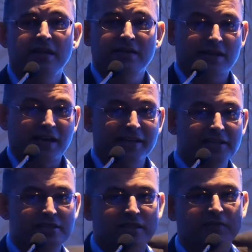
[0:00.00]
that
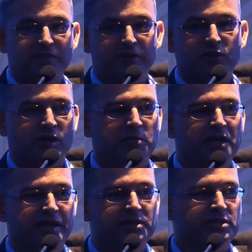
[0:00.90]
IST, when we talk about
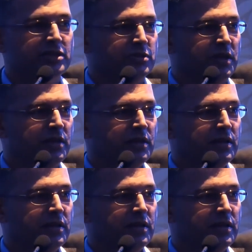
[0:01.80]
IST today,